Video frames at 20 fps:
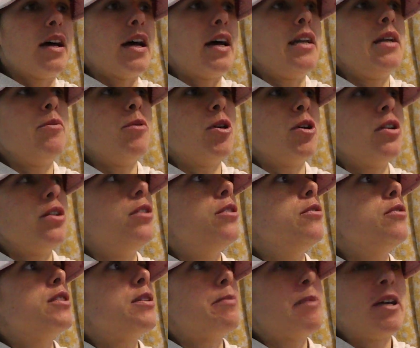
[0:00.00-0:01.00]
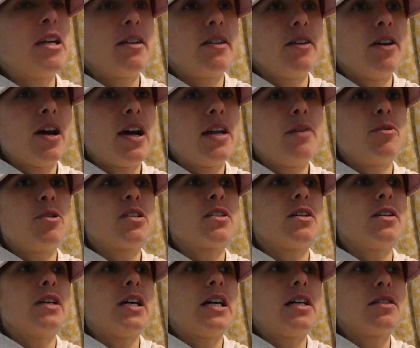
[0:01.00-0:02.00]
anyone who's like
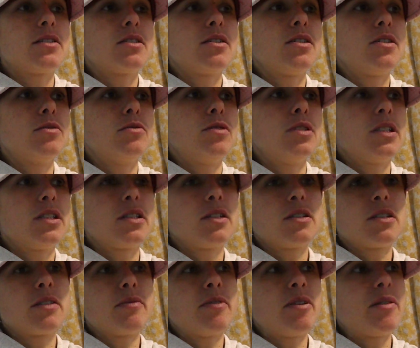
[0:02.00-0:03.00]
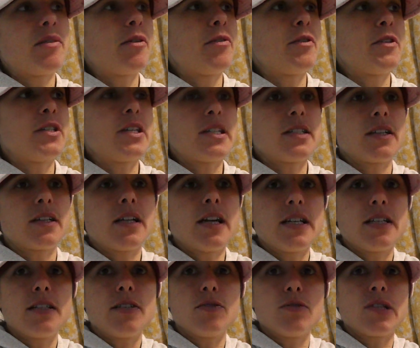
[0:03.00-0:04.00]
that is often
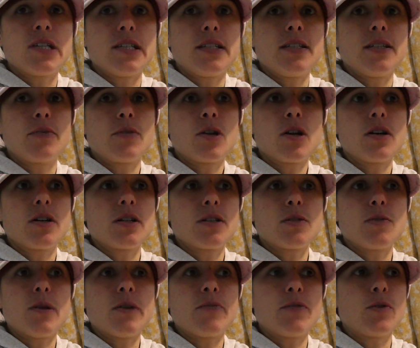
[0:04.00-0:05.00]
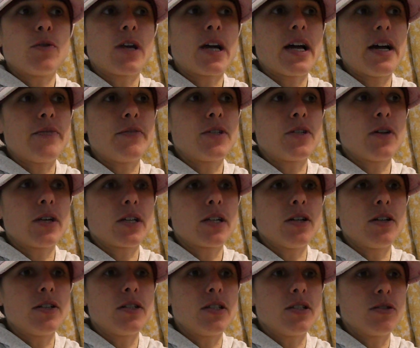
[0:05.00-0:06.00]
designated autistic, regardless of whether or not they have a
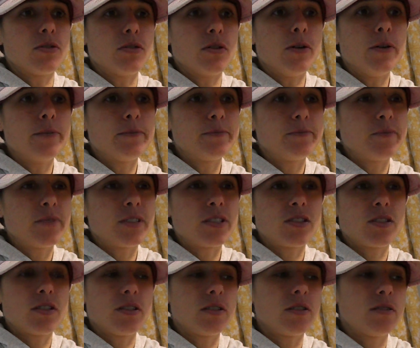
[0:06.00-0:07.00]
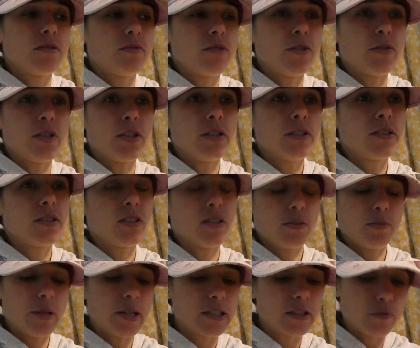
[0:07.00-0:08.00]
diagnosis or not, which is rather
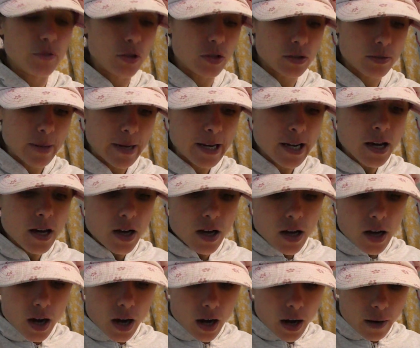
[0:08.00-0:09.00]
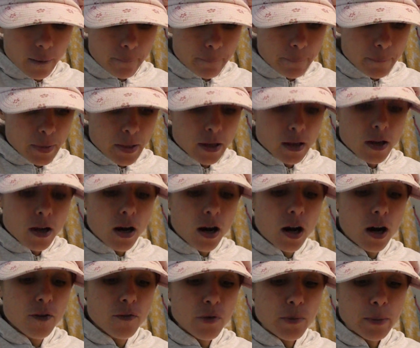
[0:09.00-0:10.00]
suspect if you ask me.
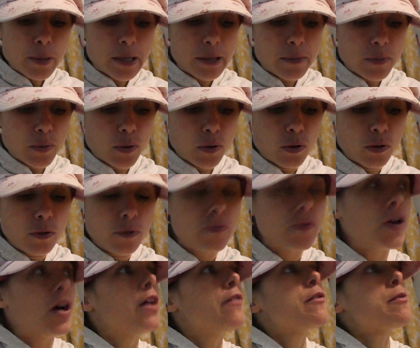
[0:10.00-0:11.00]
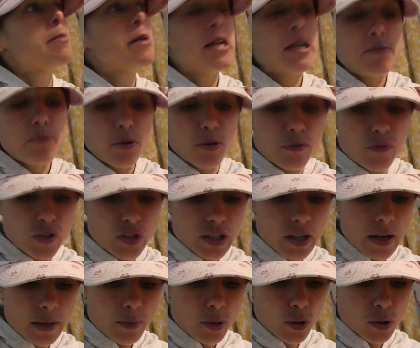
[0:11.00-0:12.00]
For other people, the
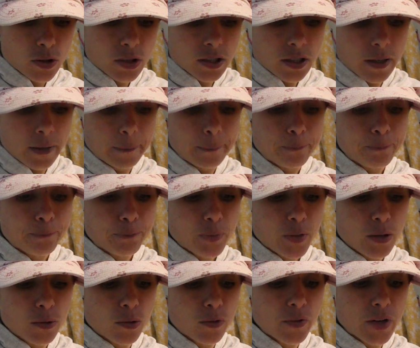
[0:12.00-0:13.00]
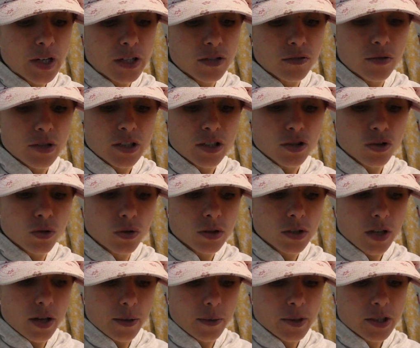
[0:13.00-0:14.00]
term autism refers to a
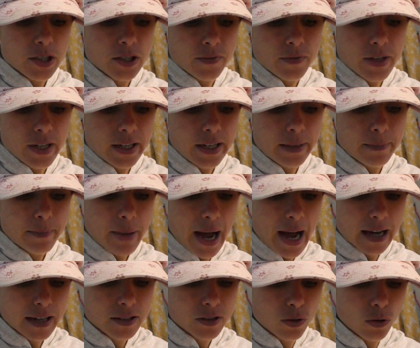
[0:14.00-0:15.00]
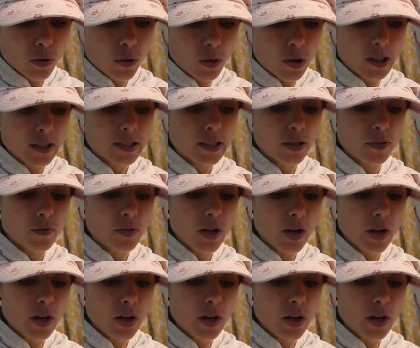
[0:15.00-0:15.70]
disorder which severely impacts on quality of